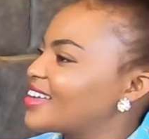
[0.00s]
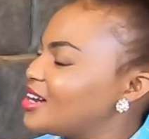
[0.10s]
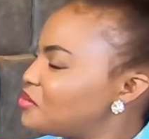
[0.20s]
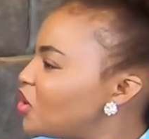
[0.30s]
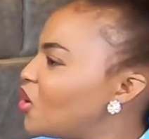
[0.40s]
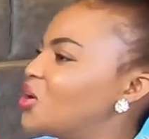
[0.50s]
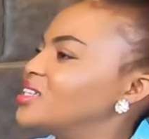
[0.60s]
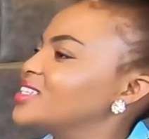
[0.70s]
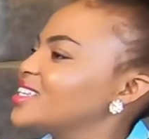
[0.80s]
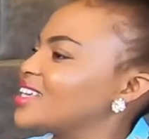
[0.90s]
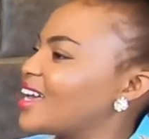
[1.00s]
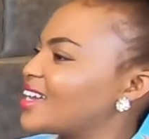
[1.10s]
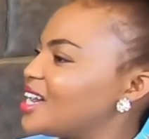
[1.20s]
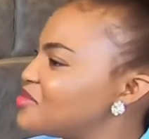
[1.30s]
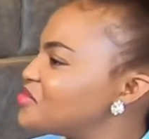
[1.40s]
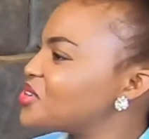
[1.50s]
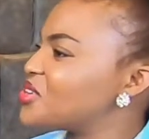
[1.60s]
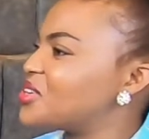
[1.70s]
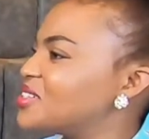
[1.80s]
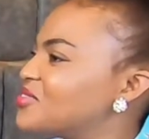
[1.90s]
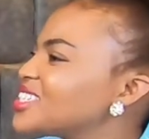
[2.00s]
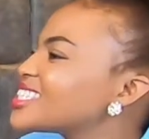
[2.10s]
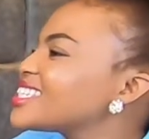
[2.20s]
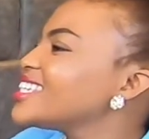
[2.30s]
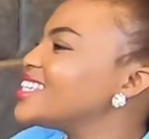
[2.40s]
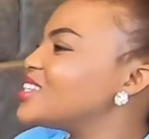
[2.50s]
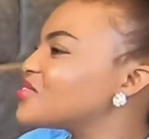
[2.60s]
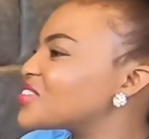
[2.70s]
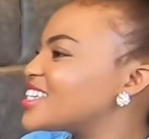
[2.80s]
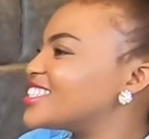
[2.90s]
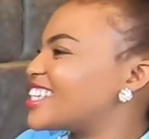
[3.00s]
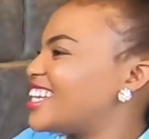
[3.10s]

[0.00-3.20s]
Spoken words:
Come on, Kea. Come on. Vision in your face.